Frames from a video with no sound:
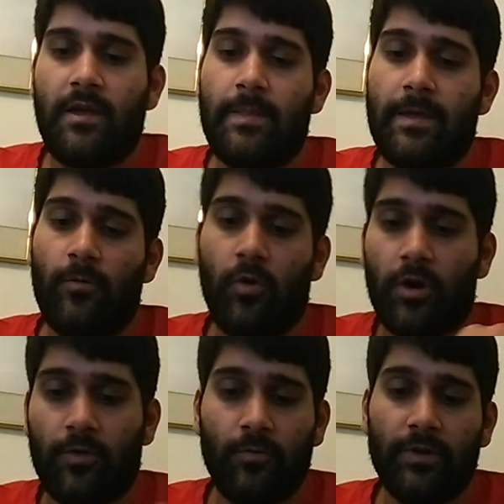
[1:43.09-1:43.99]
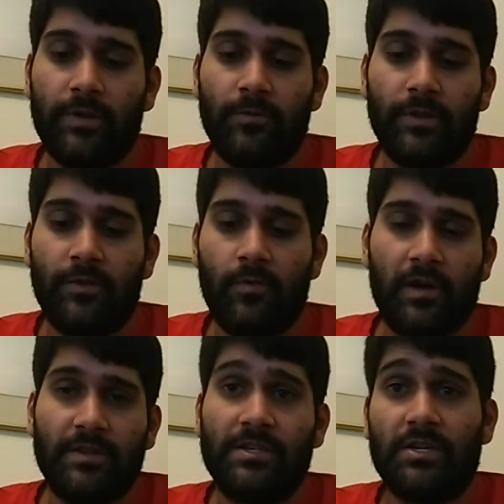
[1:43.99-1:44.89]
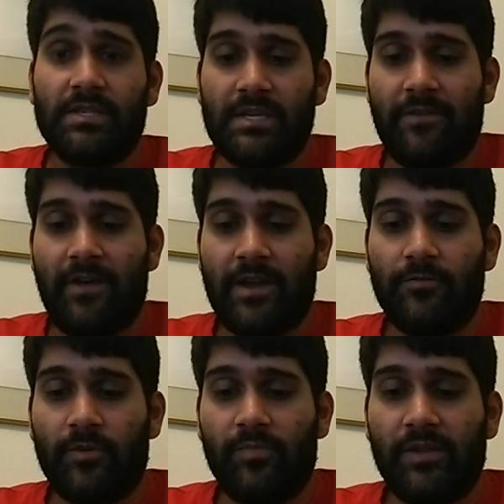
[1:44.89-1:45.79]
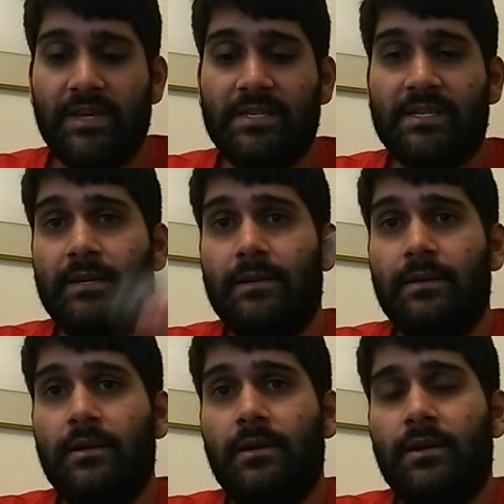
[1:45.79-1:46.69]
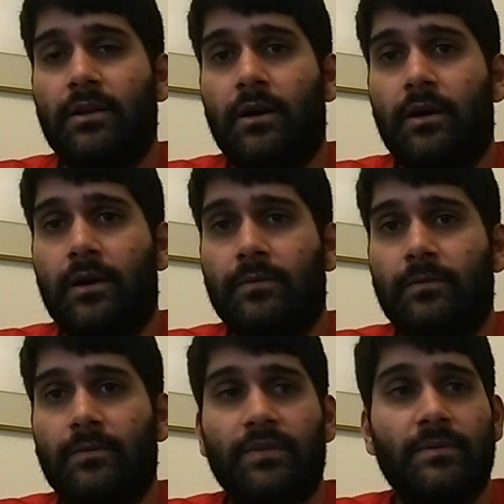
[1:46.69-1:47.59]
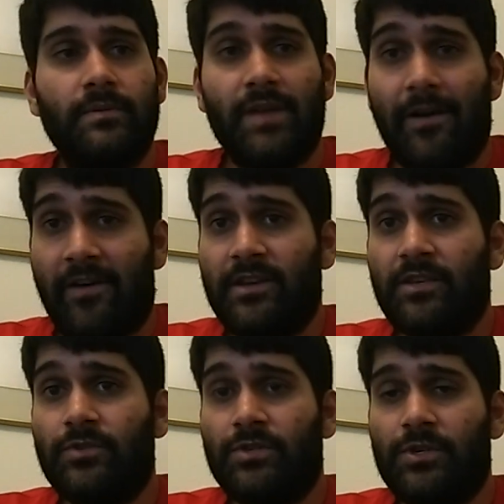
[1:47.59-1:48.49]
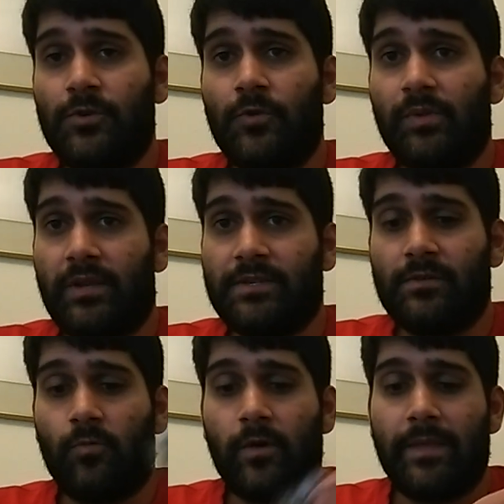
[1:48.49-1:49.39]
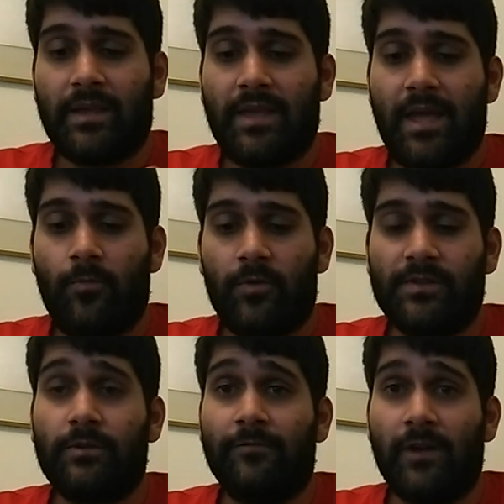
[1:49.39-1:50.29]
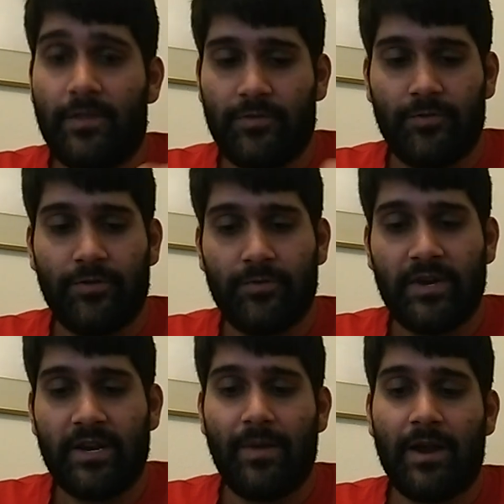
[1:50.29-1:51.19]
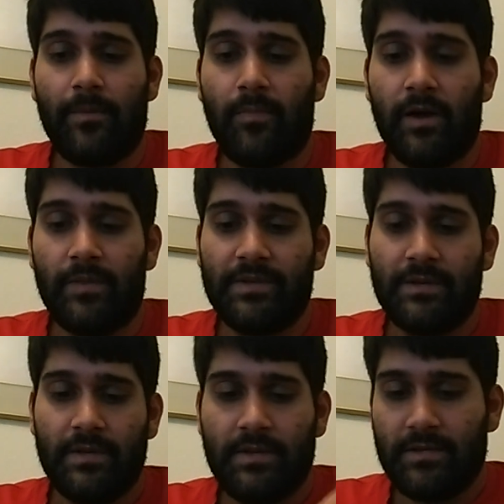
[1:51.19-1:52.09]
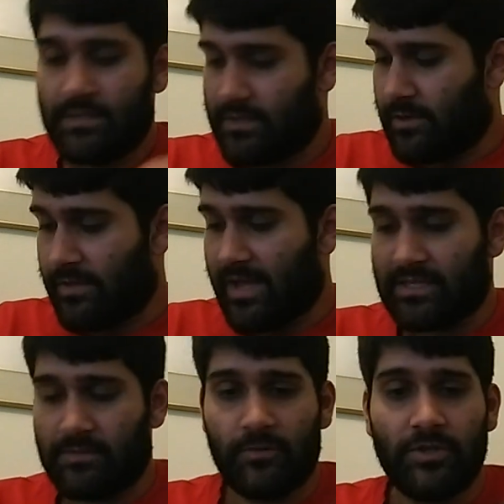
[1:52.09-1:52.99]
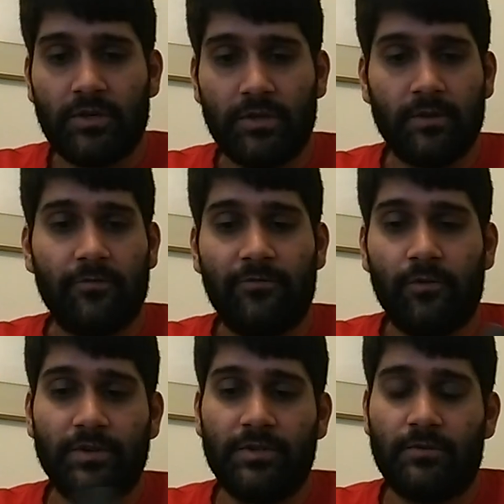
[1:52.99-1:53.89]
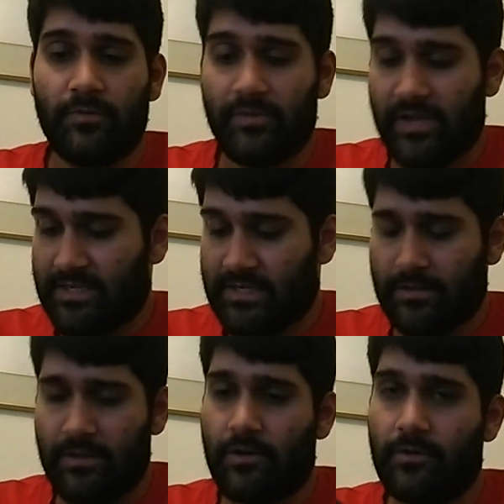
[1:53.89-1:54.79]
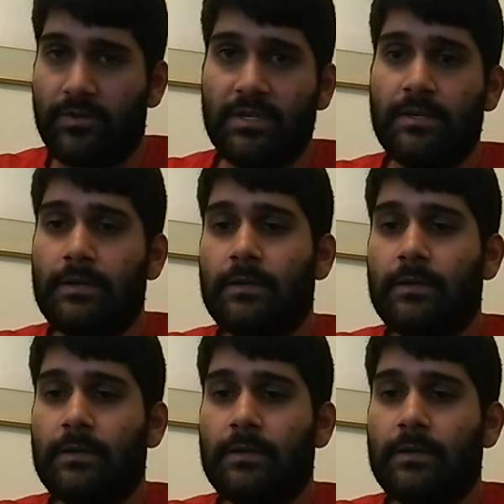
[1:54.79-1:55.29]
And they work really, really well. As you can see, I've had to replace it. I've had to use 2 plus the one that it came with. So I've gone through 3 in about a month. So that's what you can look forward to in replacing those.